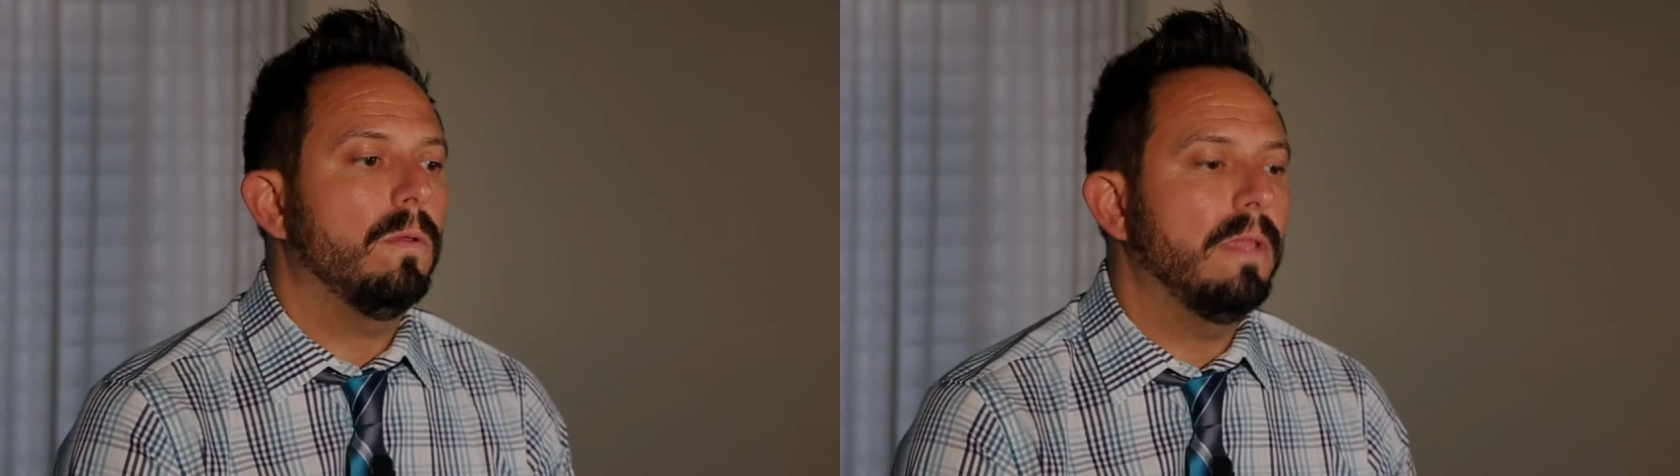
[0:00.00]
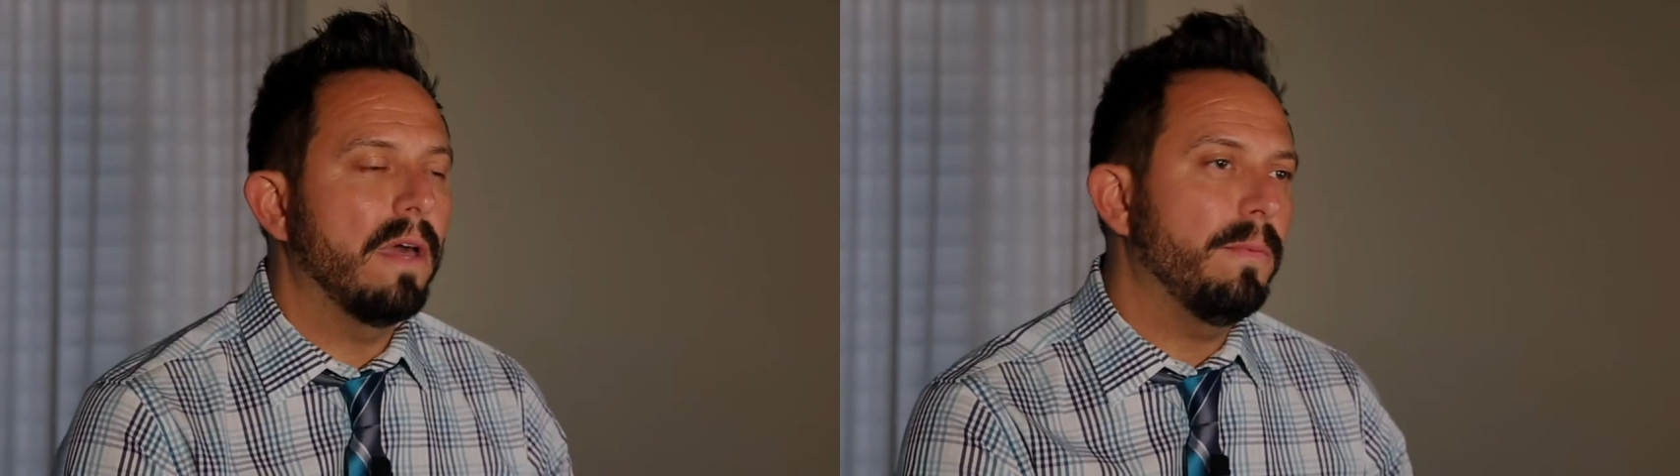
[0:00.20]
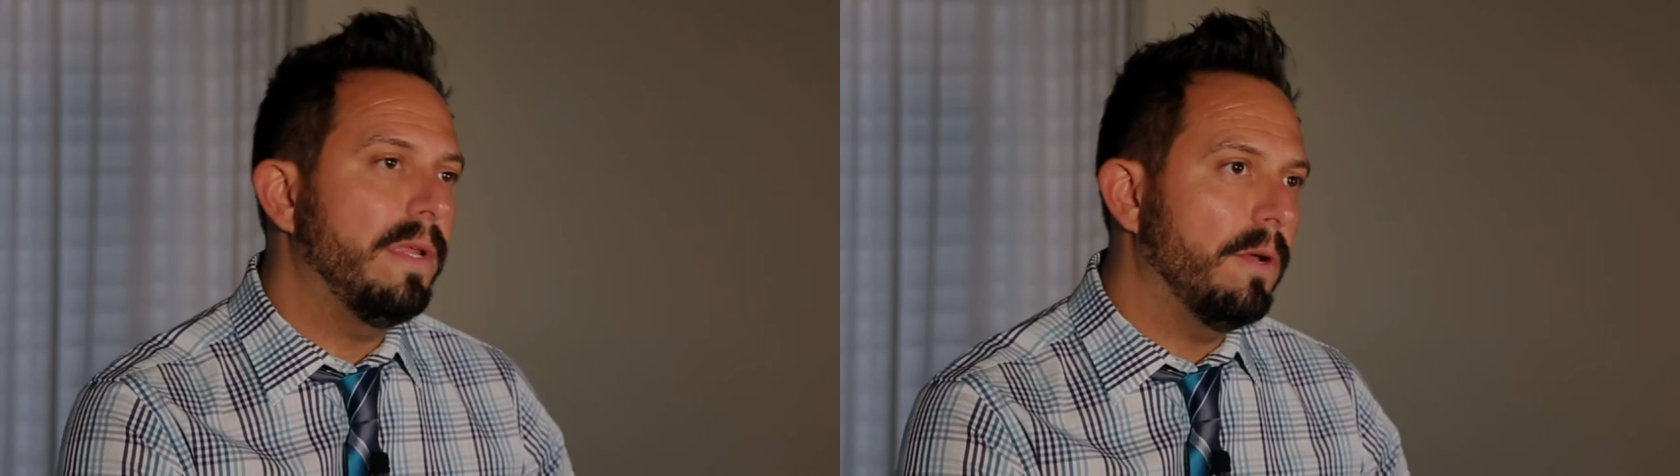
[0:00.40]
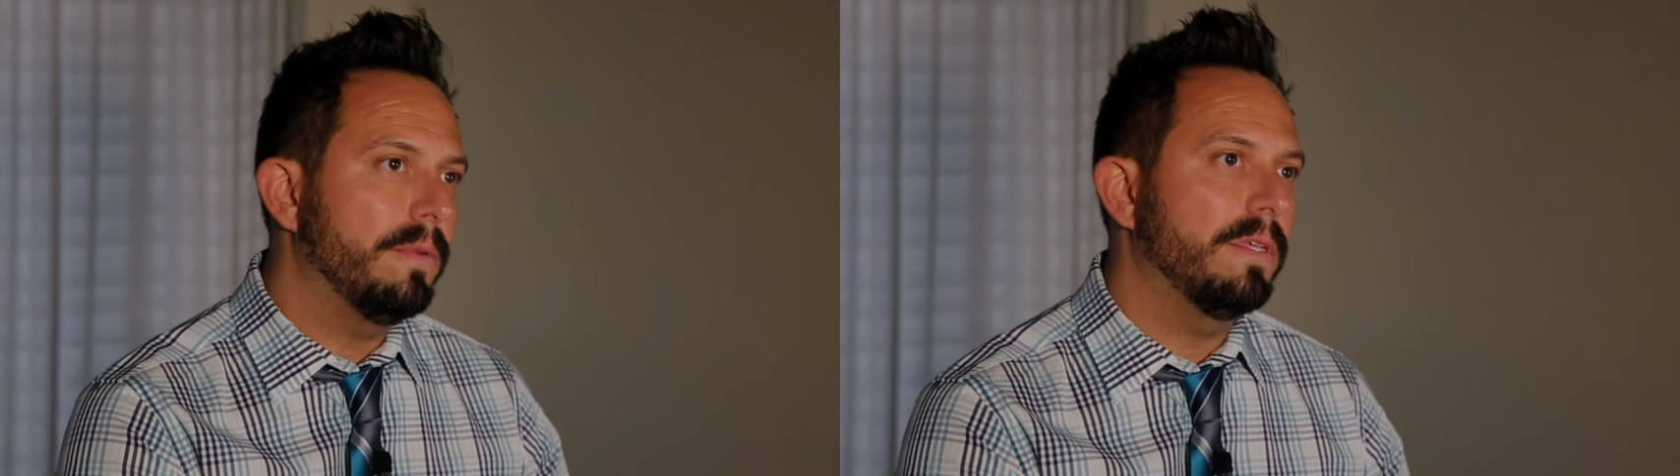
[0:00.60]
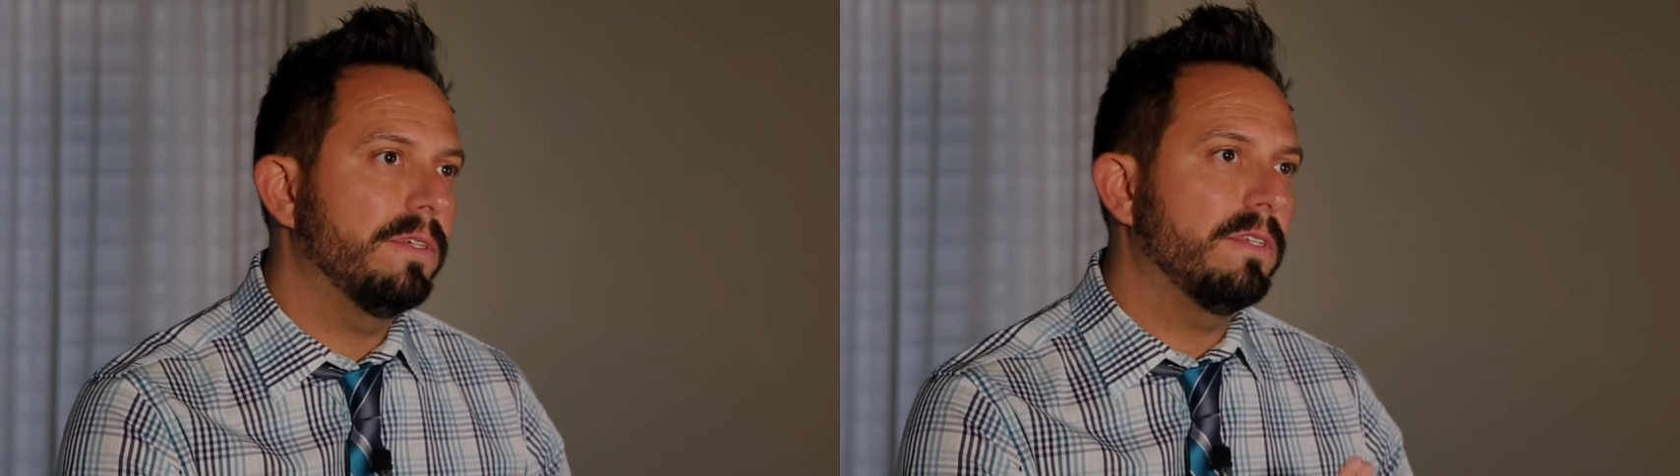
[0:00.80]
Now that we know what
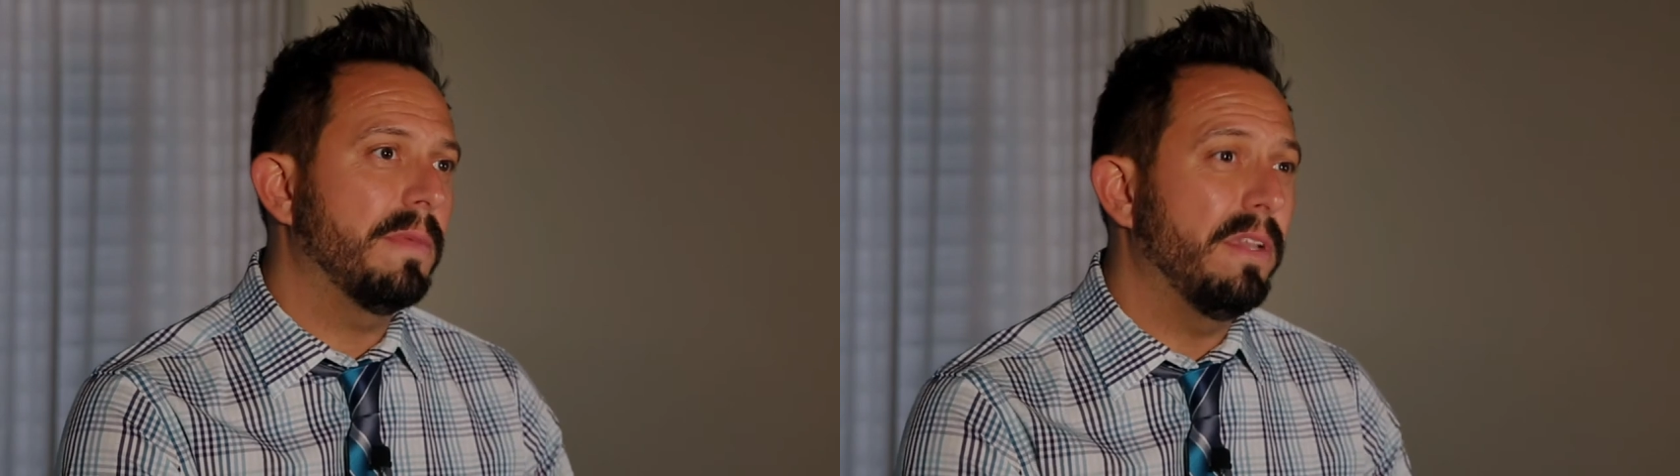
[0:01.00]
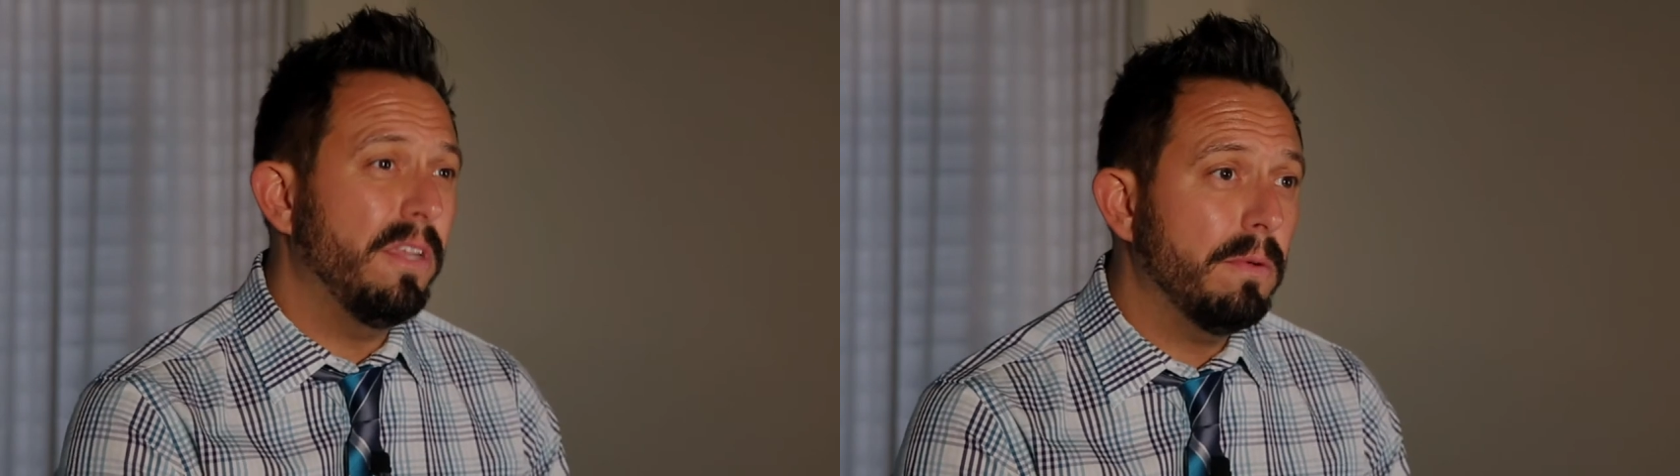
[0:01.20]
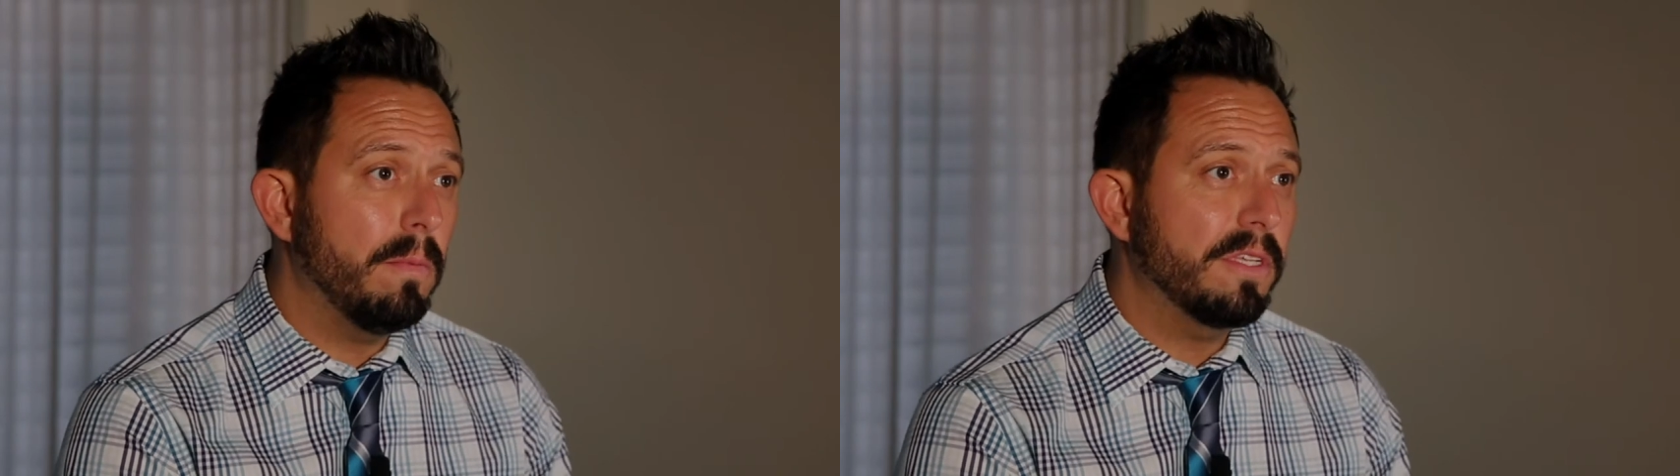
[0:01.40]
the system can do and what